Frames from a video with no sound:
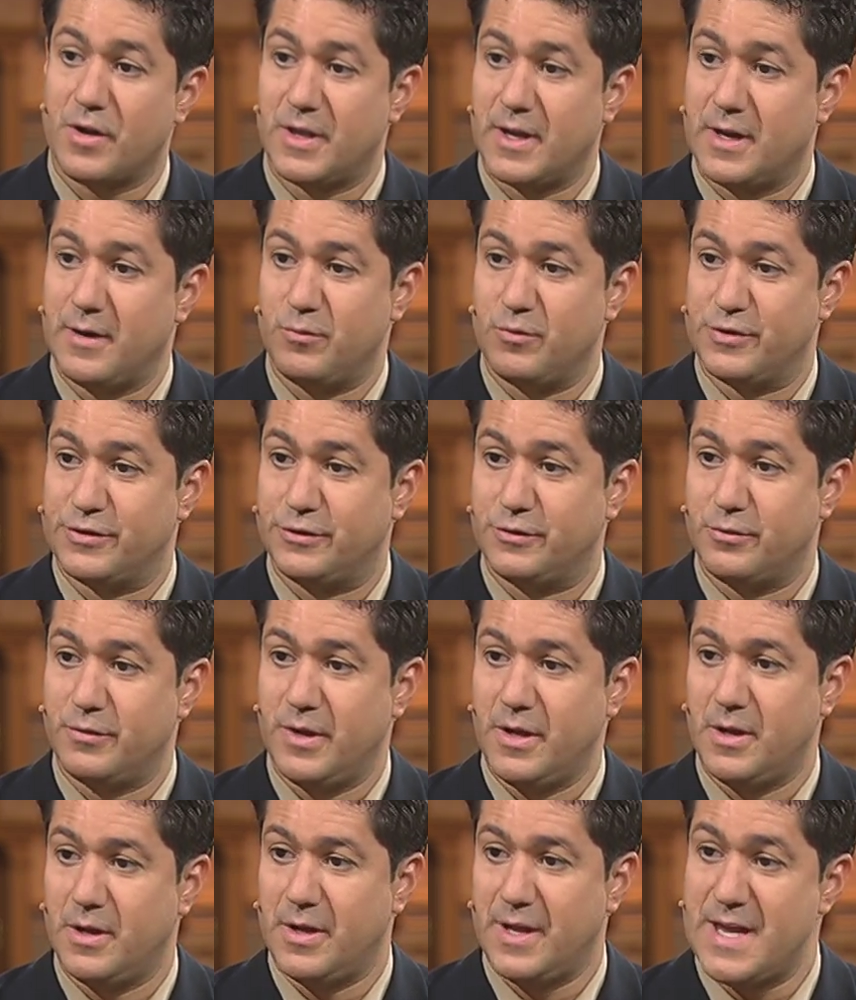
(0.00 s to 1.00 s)
that it was
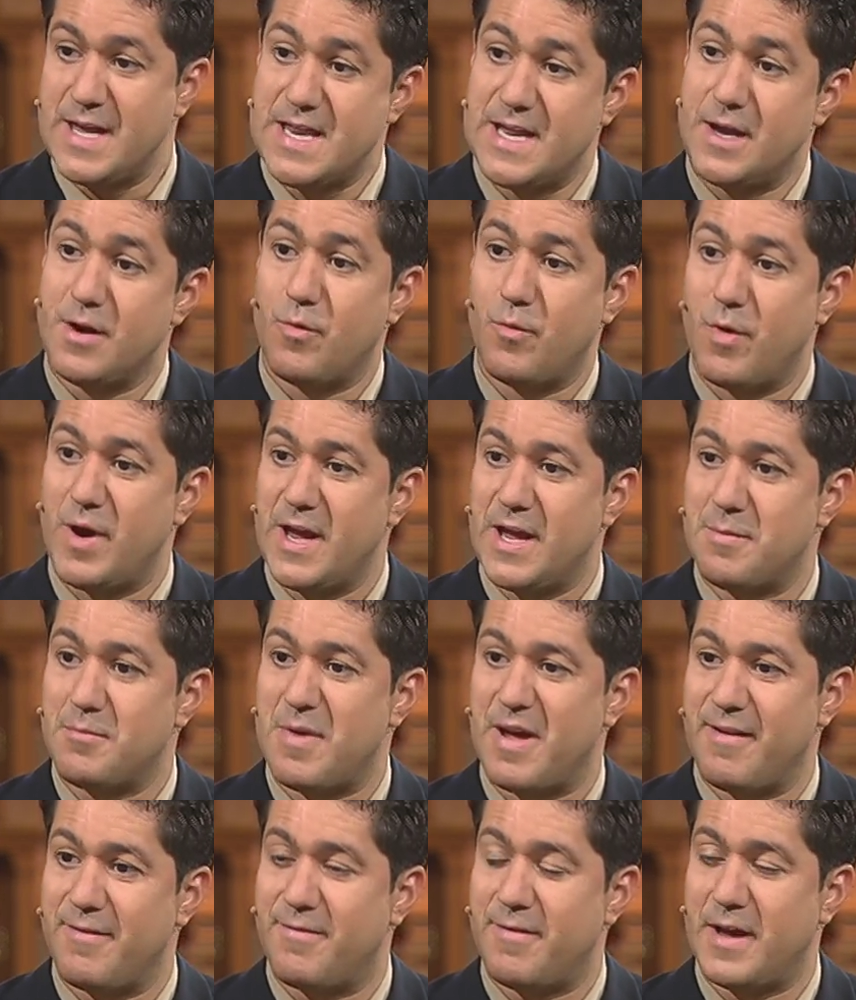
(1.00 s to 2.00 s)
doing, eating away at
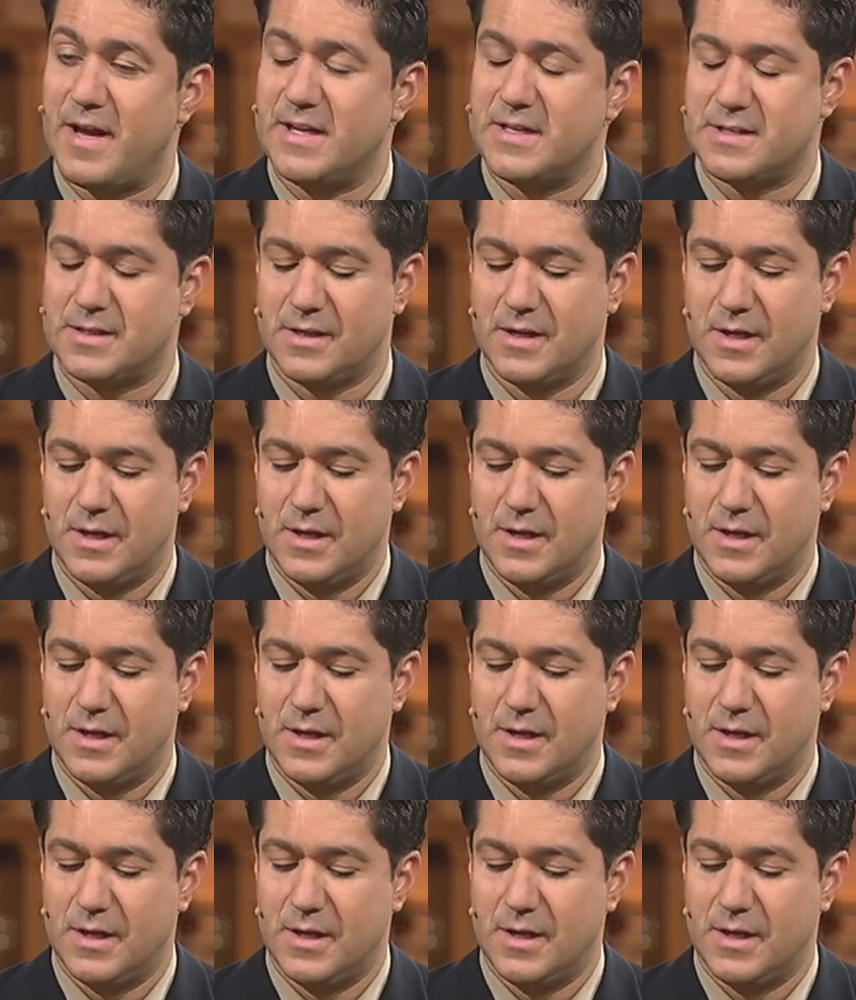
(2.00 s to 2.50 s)
my face,